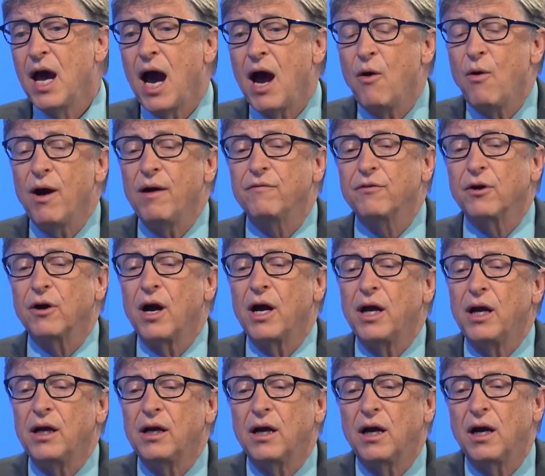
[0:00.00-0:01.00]
However,
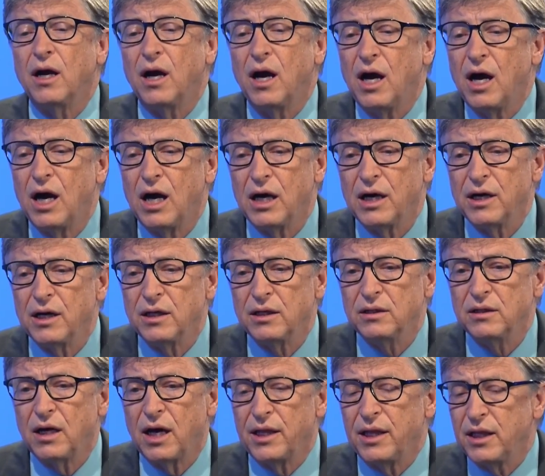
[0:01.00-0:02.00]
I,
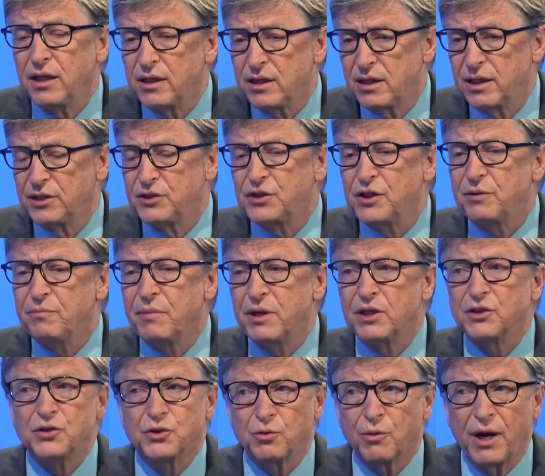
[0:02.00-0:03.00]
uh, I think this
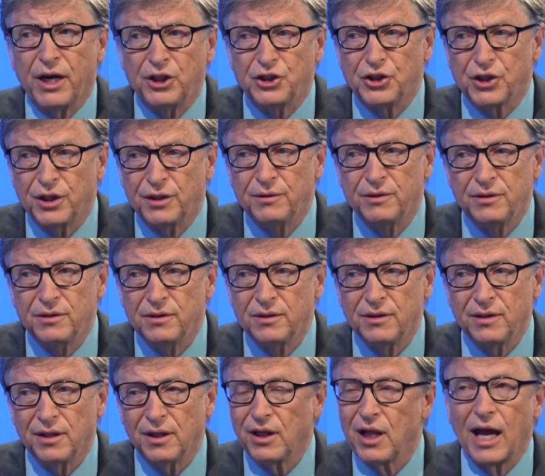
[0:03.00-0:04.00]
administration
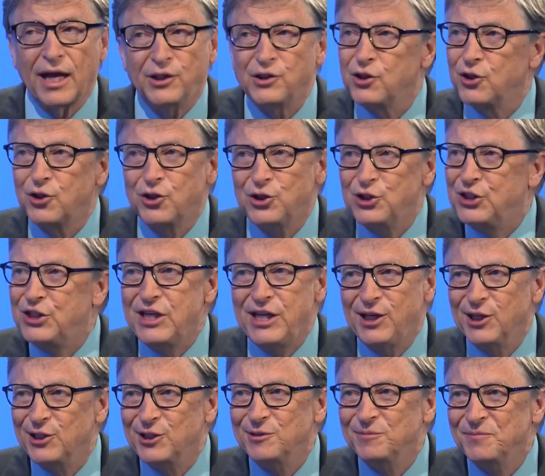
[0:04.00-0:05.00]
likes a good
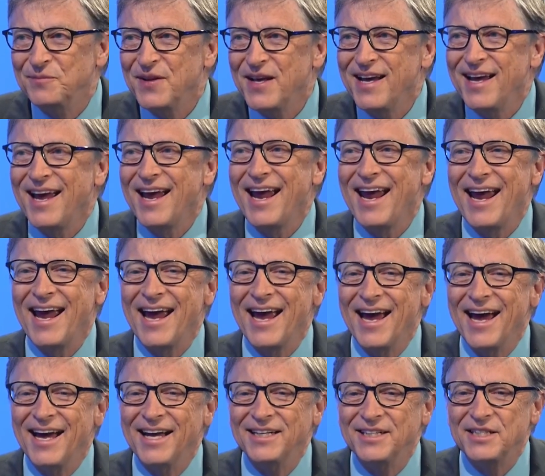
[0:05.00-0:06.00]
deal,
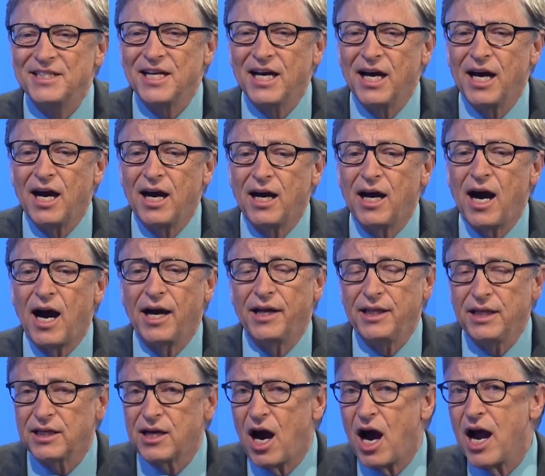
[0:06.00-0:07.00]
and uh,
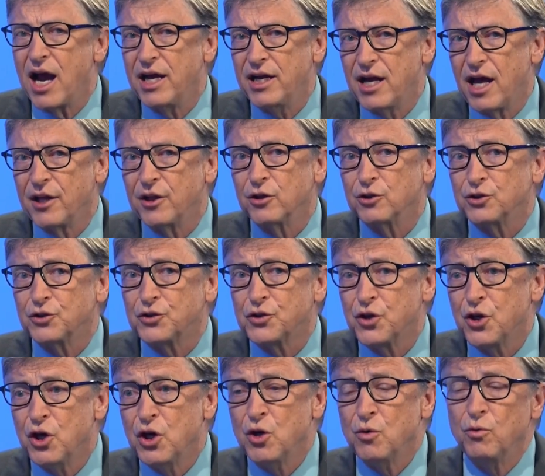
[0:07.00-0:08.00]
I think I and
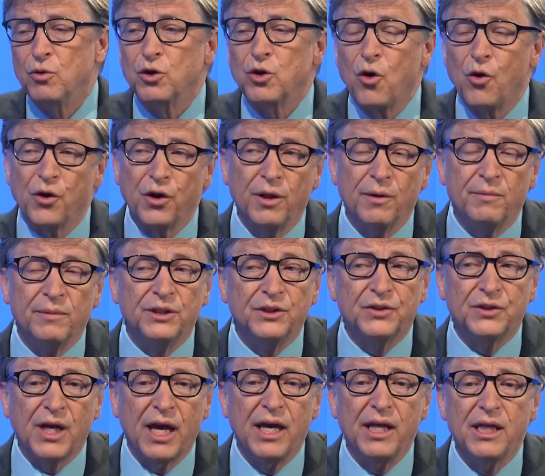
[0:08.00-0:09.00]
others will go to them
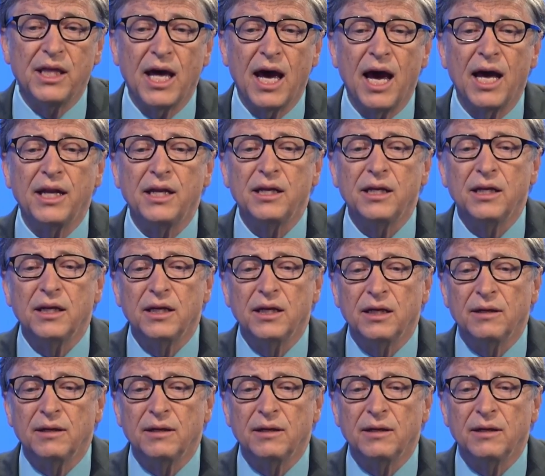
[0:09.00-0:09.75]
and say that